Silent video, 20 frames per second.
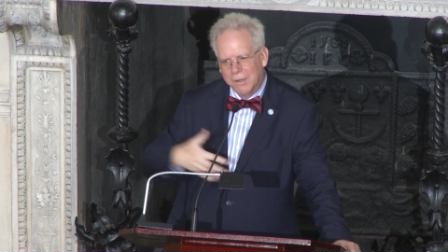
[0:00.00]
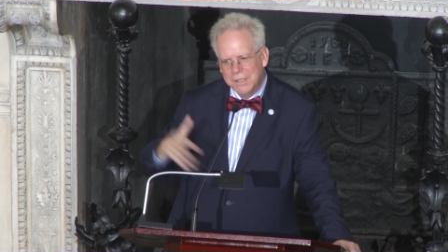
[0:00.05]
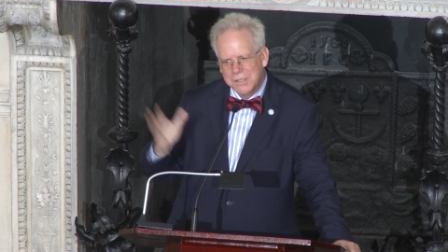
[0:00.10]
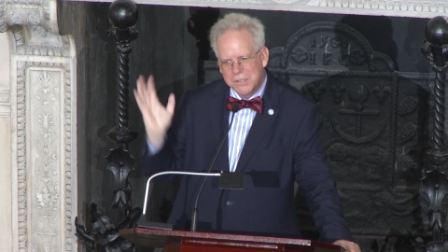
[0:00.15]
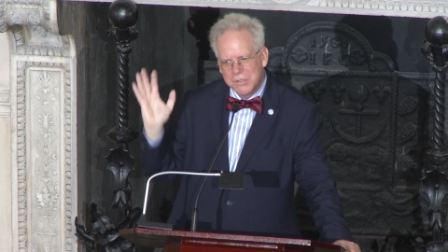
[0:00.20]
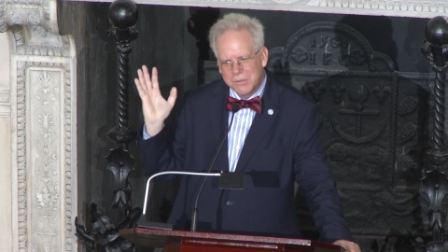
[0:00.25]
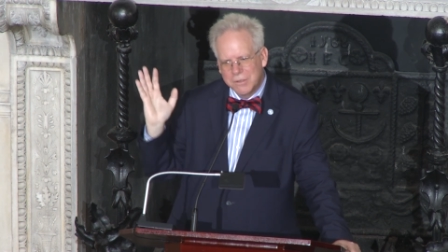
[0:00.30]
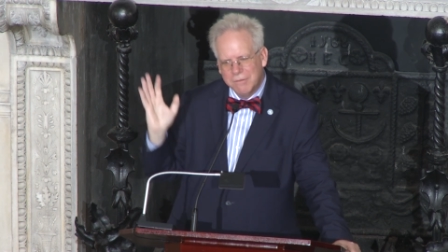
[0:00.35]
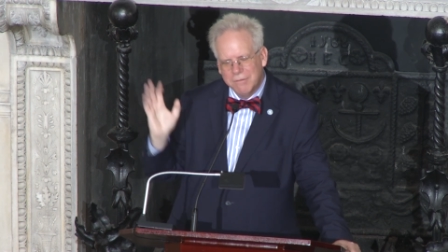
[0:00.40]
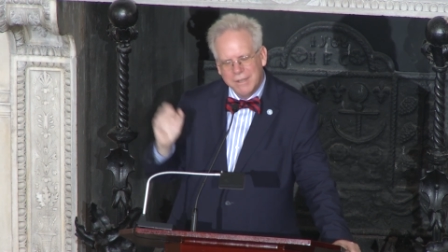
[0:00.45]
He's
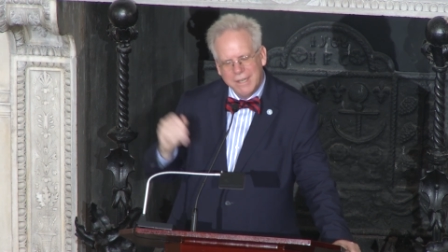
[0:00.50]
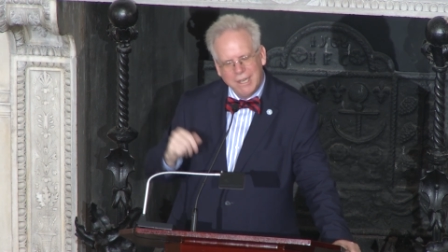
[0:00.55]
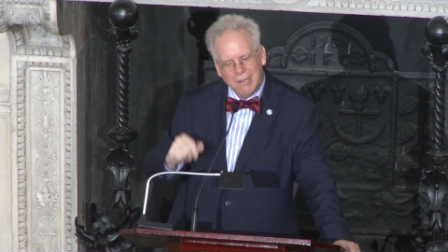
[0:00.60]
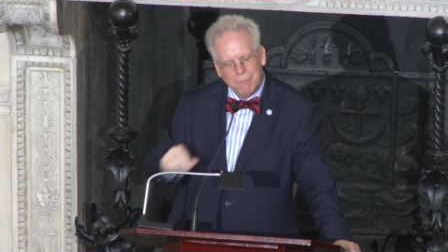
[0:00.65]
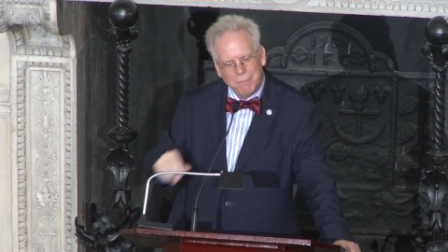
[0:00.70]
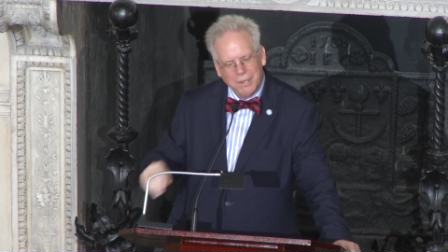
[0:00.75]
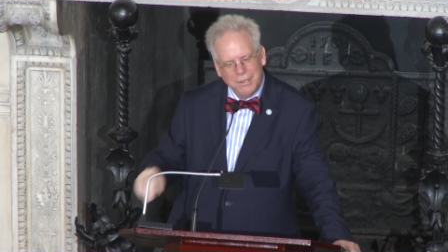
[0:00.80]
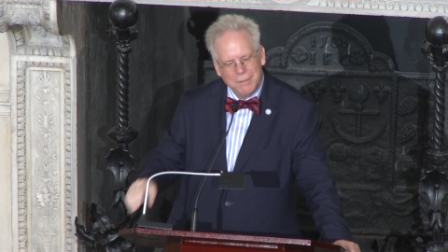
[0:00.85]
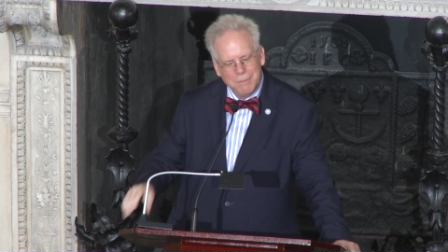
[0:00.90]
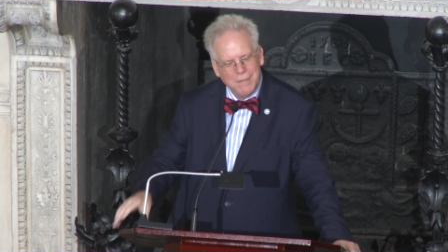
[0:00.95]
driven
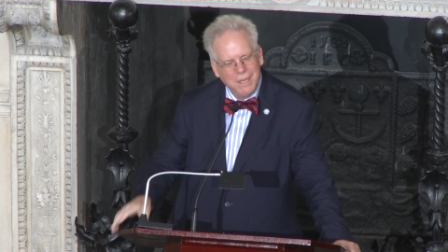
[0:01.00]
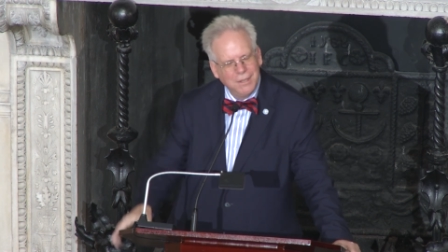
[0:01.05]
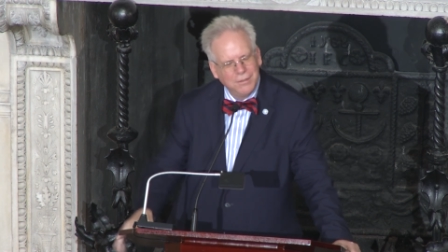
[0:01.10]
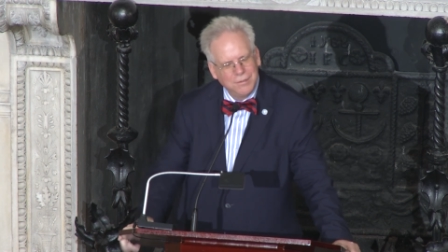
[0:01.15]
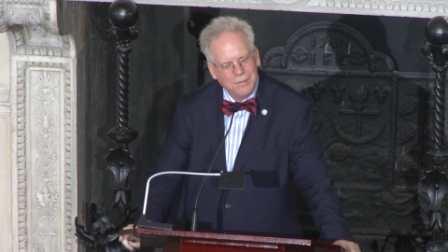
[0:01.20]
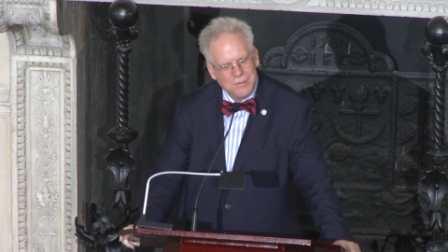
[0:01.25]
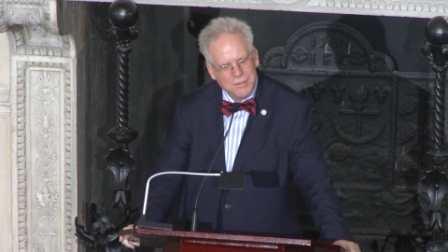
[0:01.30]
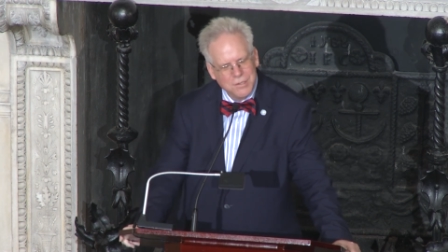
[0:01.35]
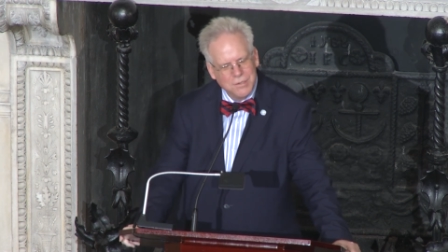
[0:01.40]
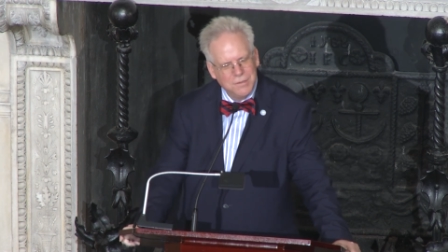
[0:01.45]
out by the
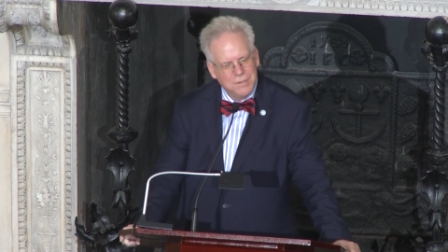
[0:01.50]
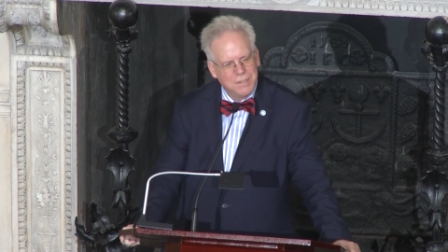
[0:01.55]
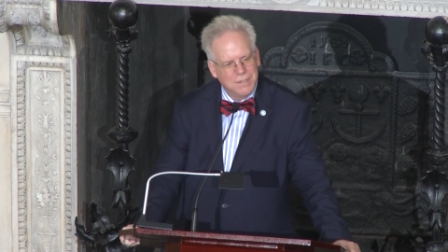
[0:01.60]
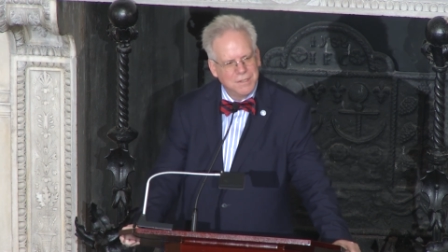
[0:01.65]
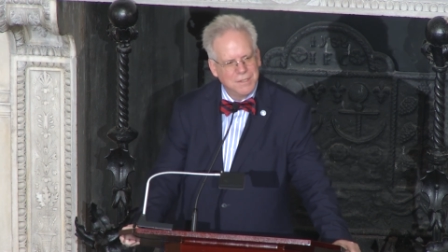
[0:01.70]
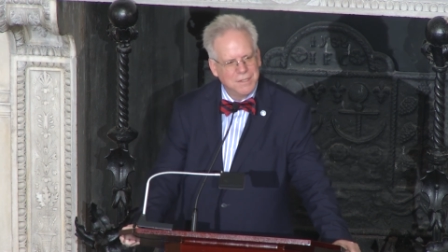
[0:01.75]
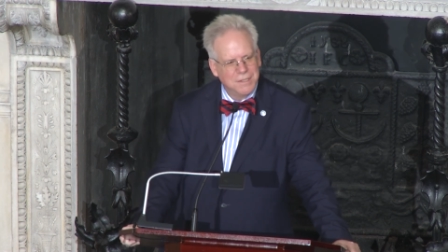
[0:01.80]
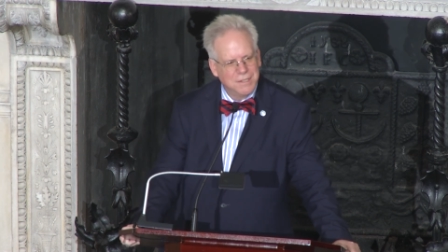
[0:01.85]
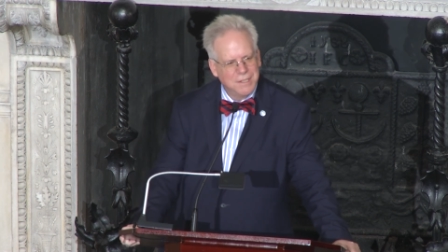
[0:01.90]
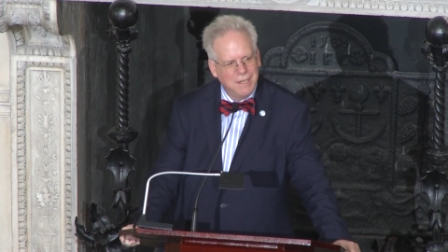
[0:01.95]

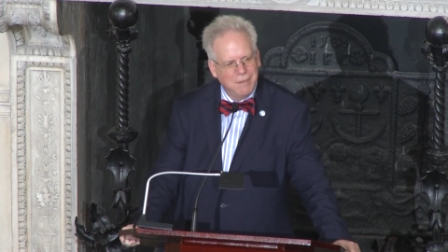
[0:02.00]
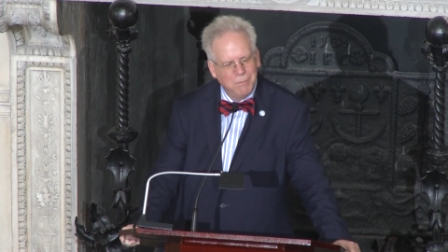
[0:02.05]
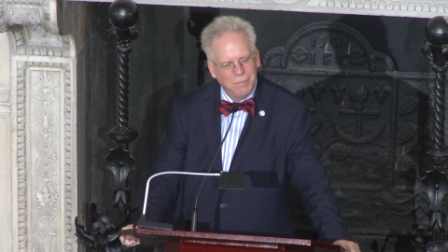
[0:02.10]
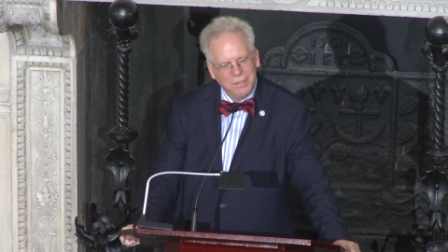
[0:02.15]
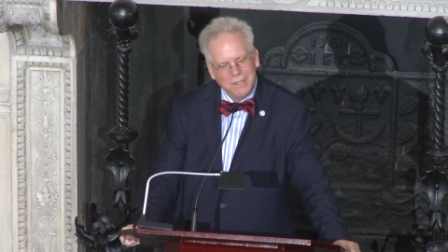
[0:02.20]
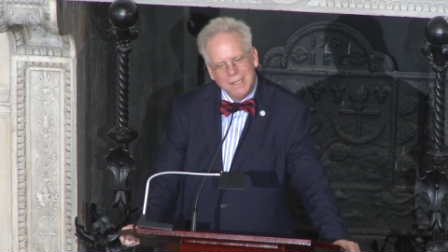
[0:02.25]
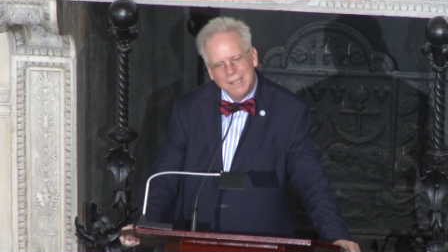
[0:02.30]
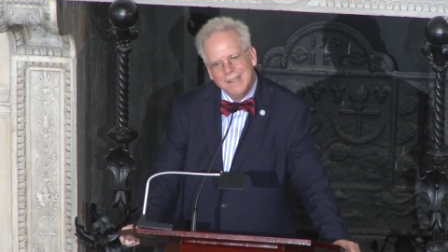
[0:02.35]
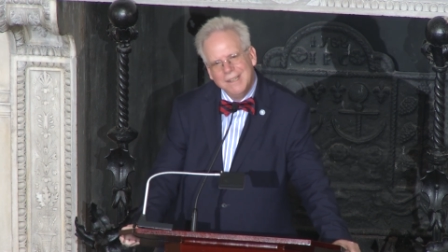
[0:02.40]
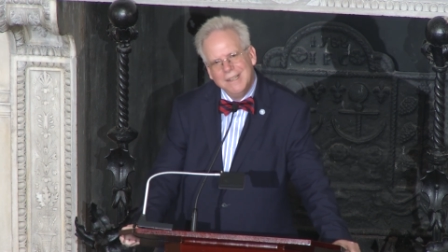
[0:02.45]
Massachusetts
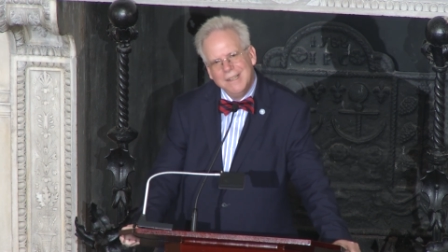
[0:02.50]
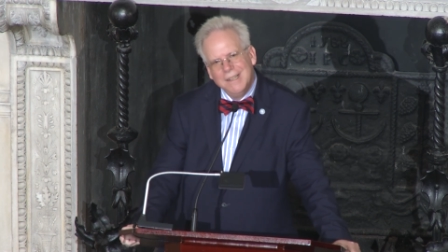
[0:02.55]
Assembly,